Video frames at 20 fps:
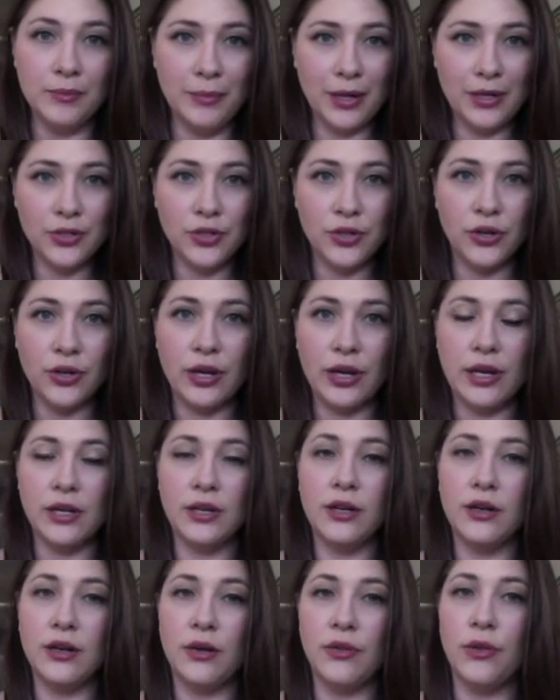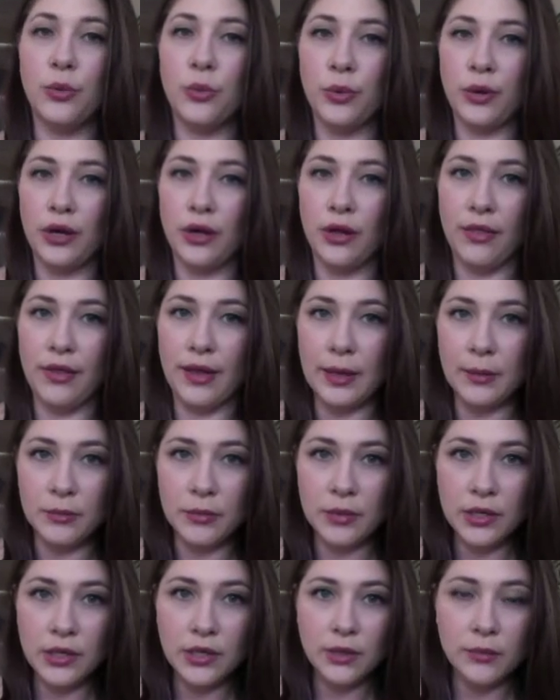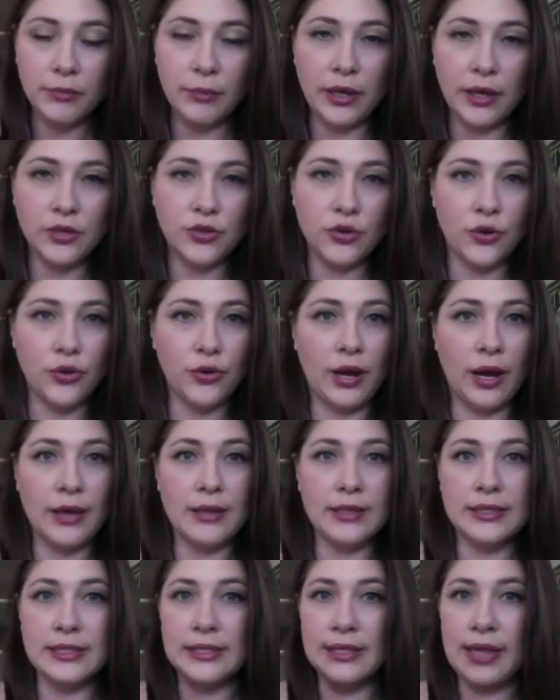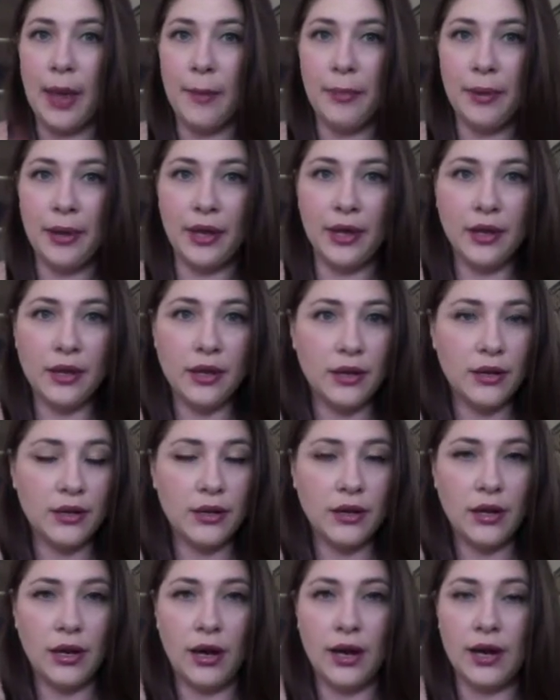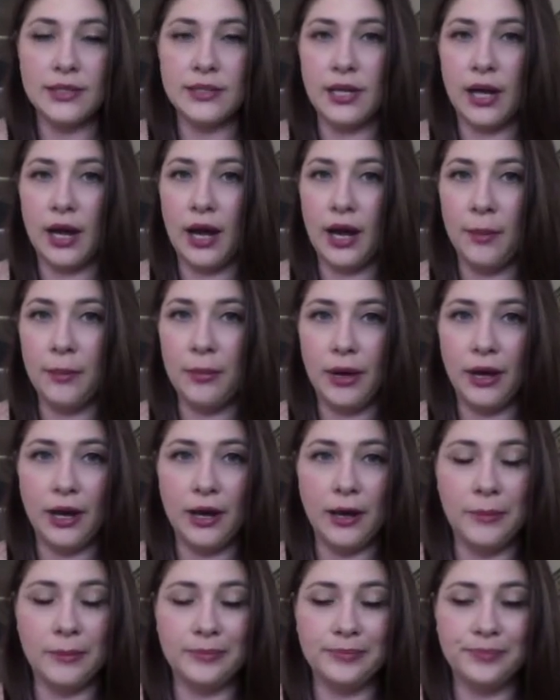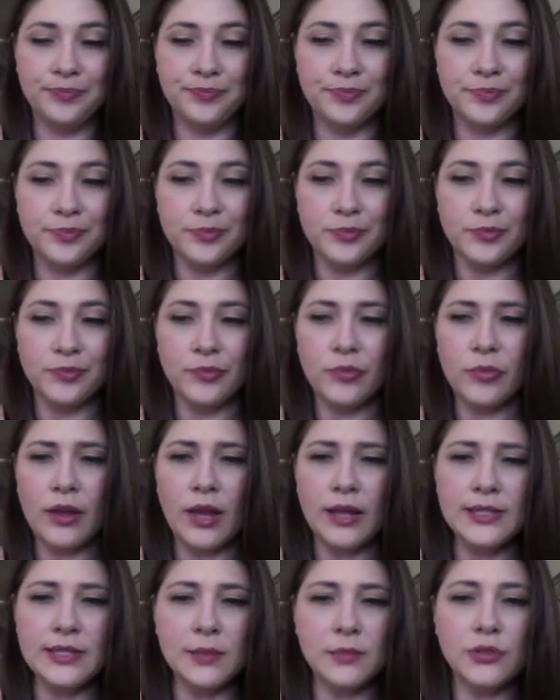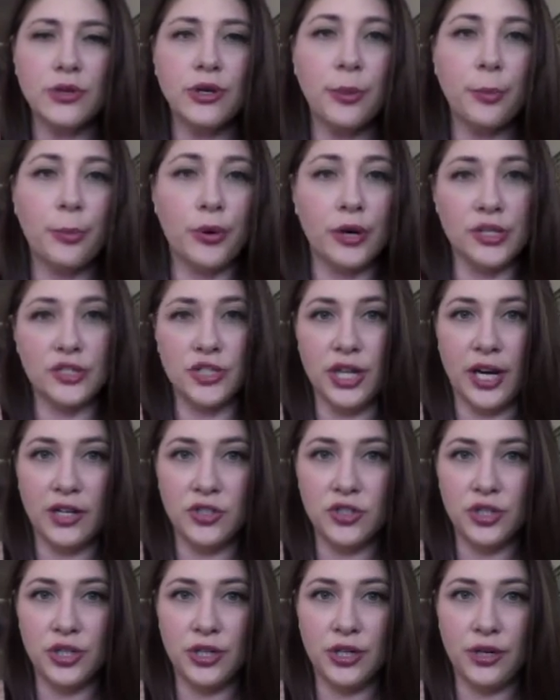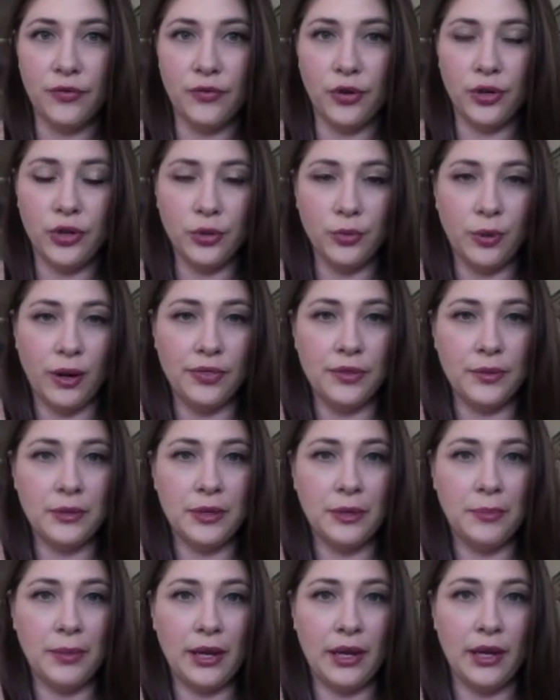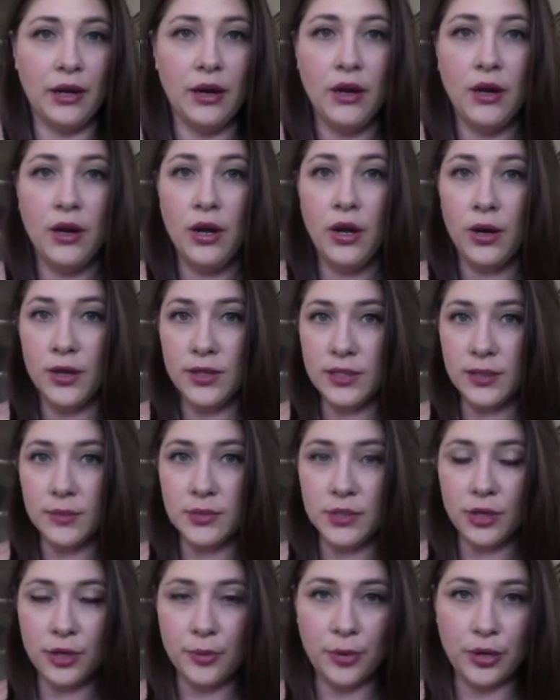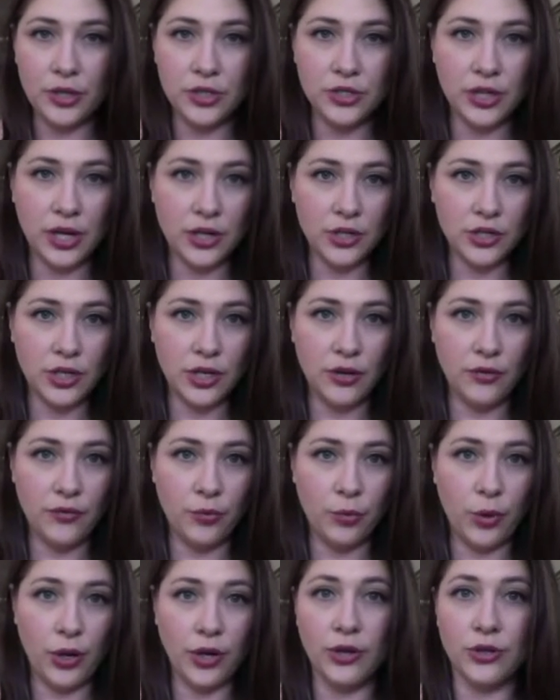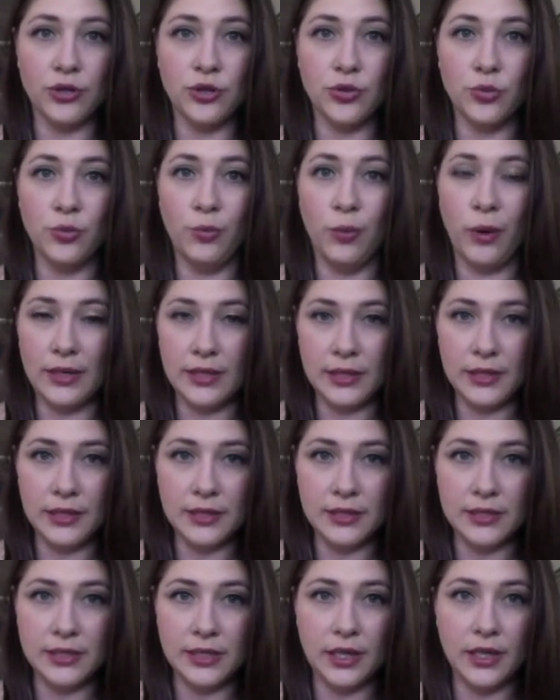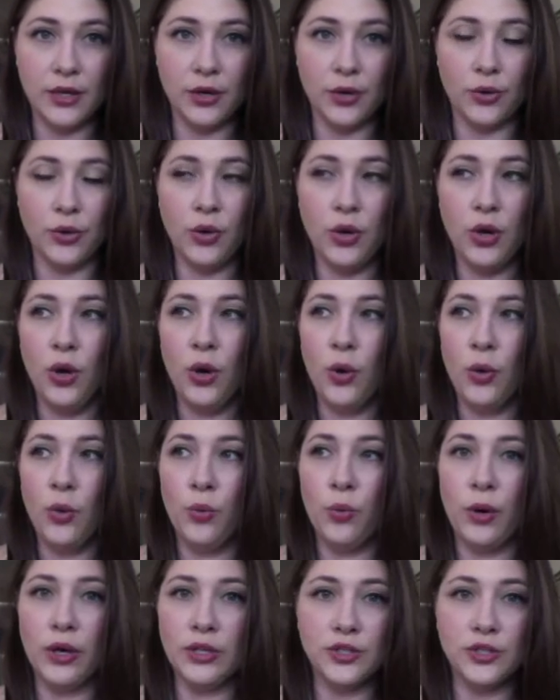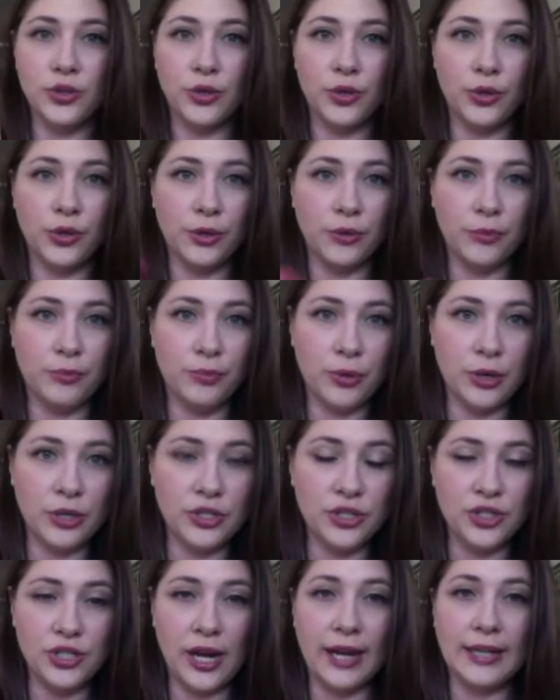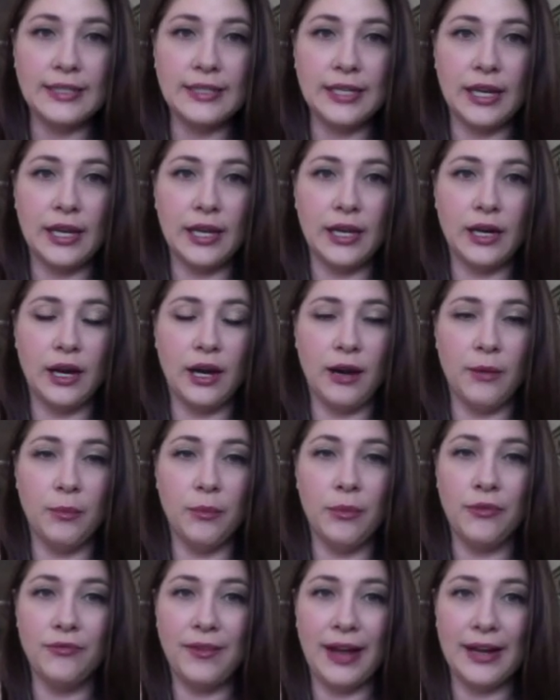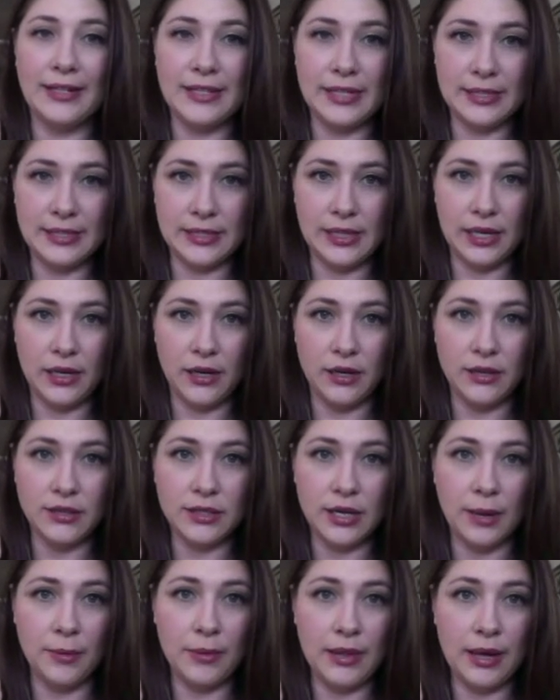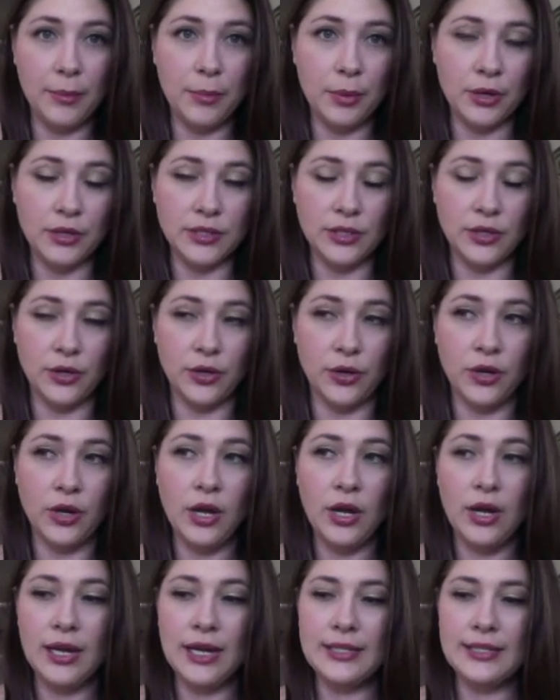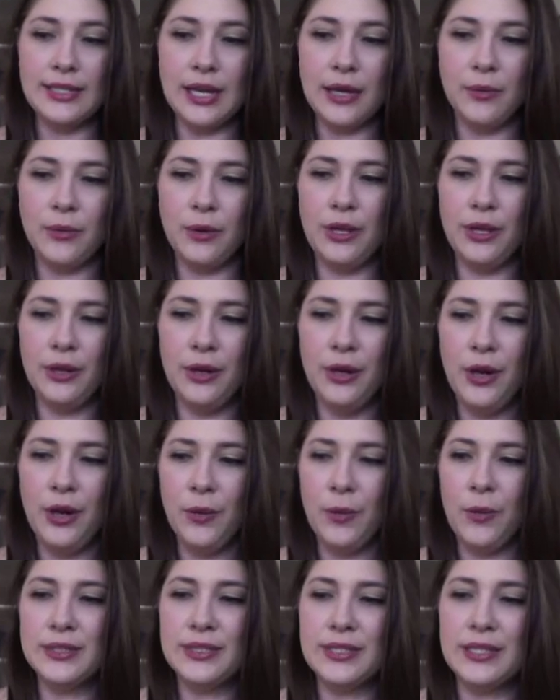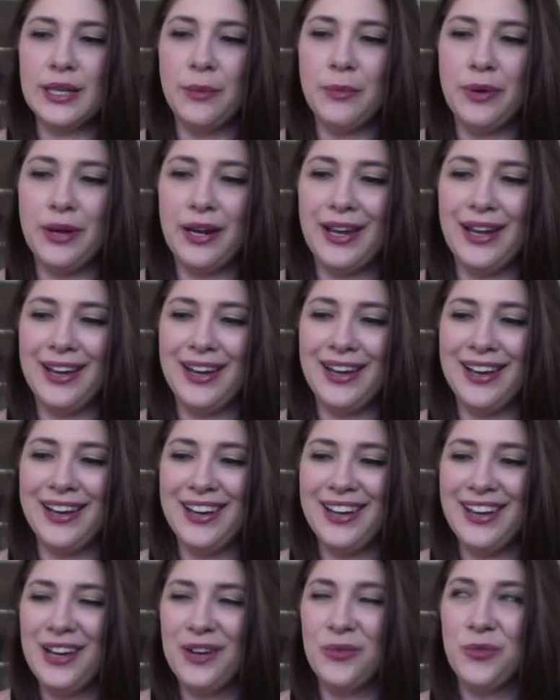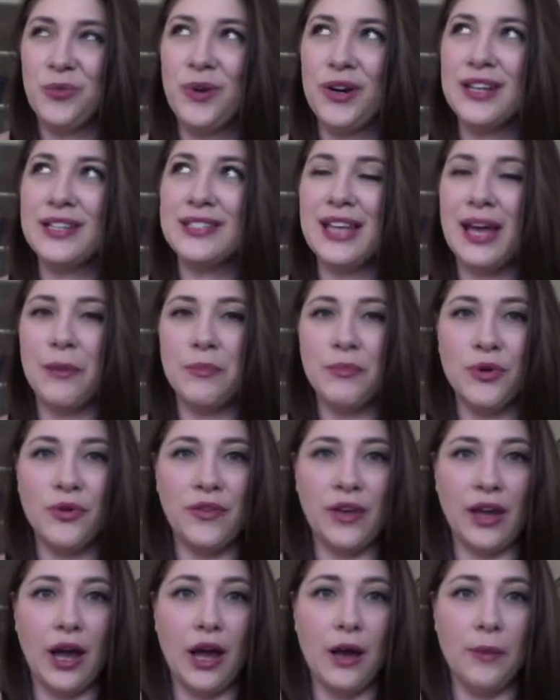Make sure you're getting to know the real them. Make sure you're not slapping on top some sort of projection of who you want them to be, or some sort of projection of what you're wanting to see, or what you're projecting fantasy on top of that person. It's like when somebody what is that movie?